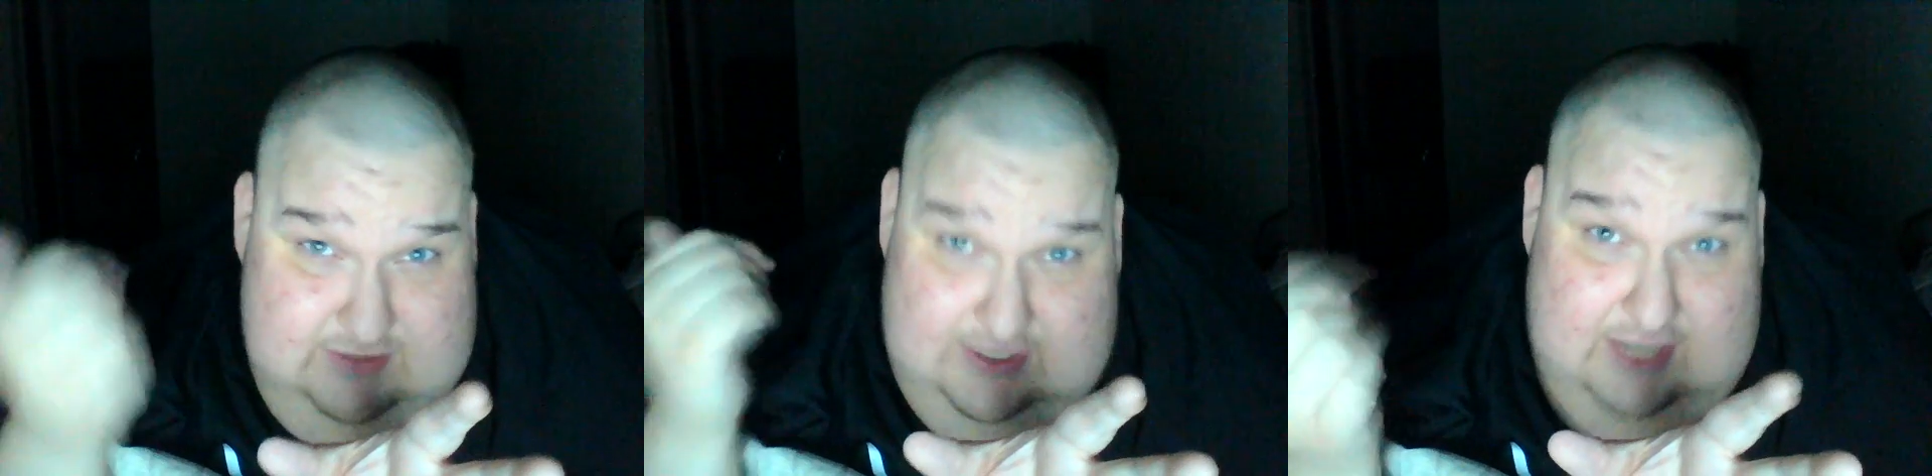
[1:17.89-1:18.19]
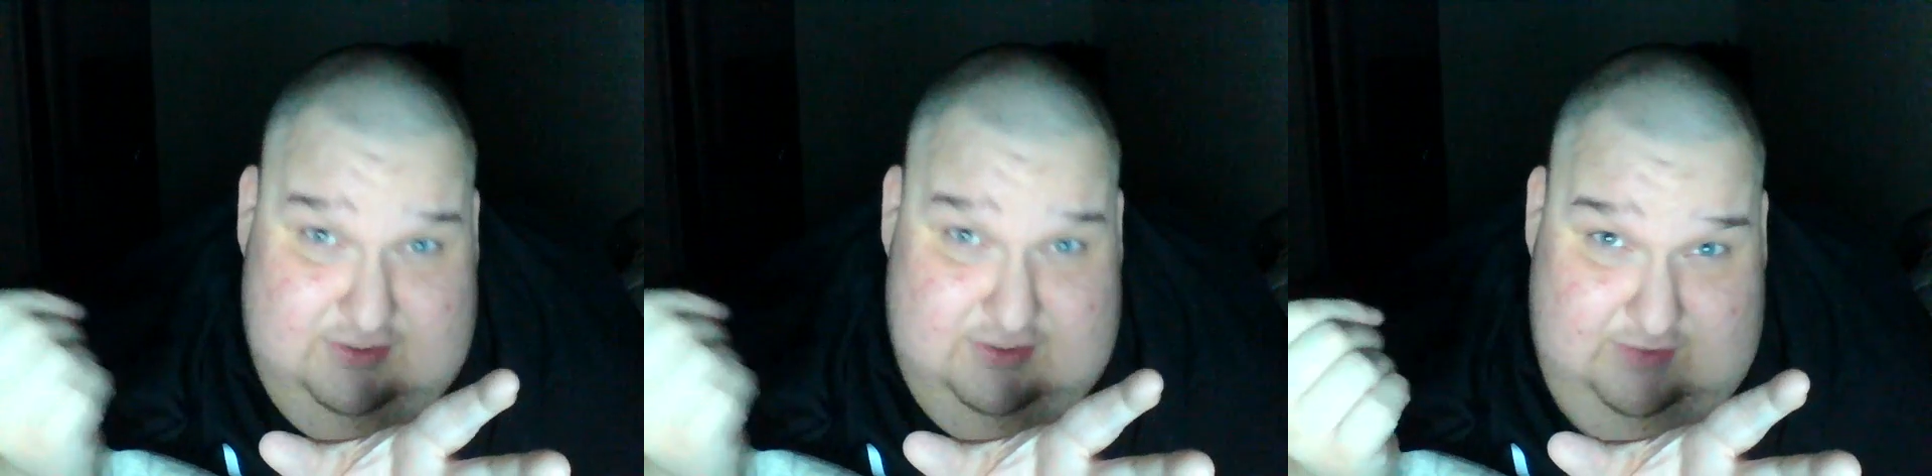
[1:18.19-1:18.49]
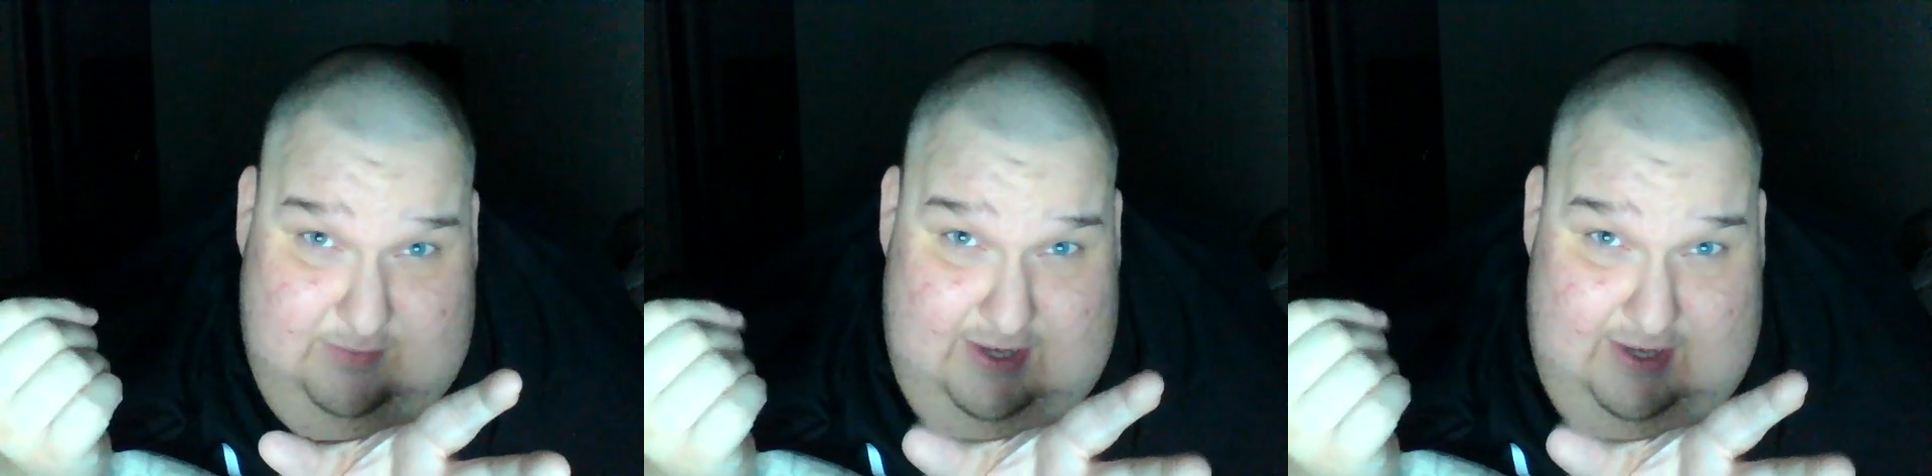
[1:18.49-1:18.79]
They're down the
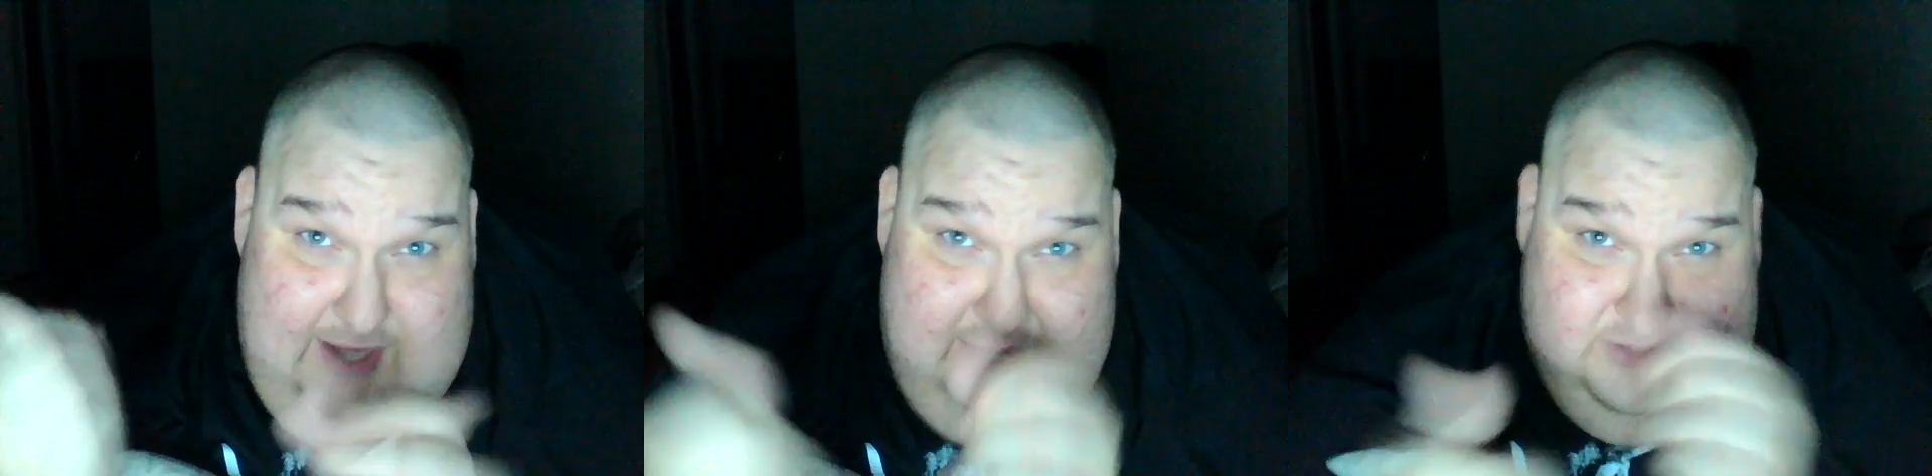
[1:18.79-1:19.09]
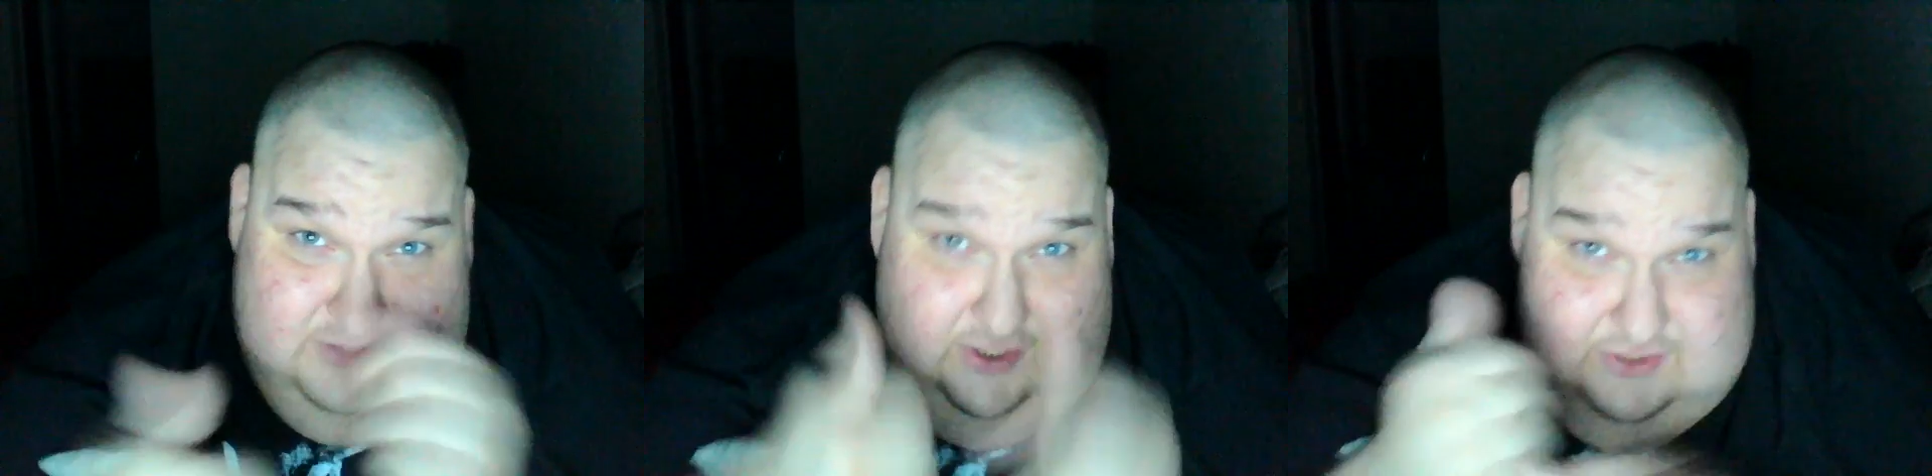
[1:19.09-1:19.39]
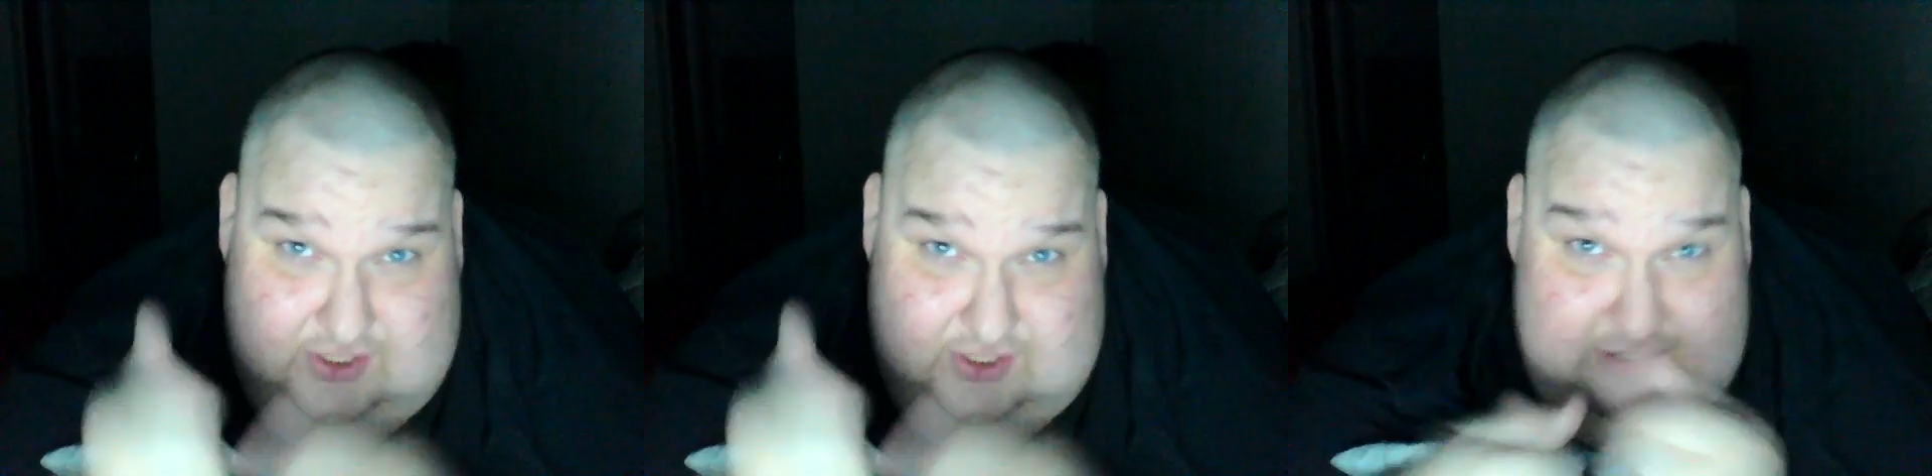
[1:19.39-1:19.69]
street right now. Chugga
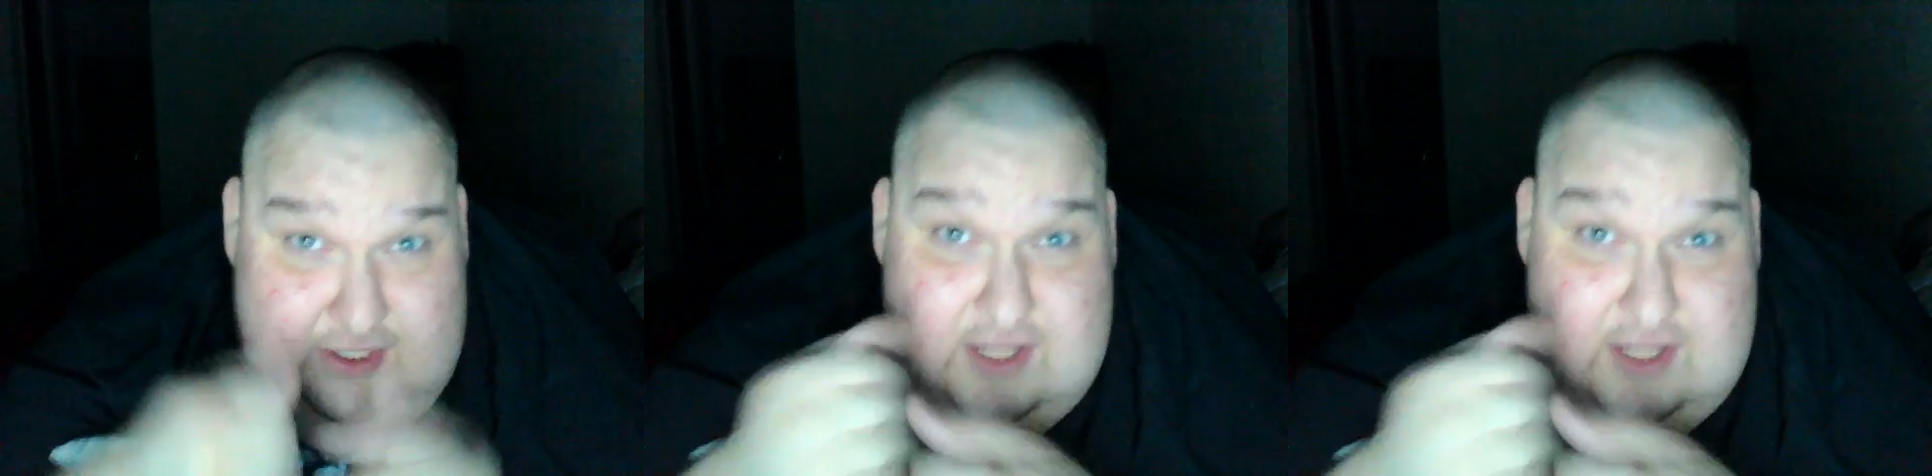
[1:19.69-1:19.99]
chugga.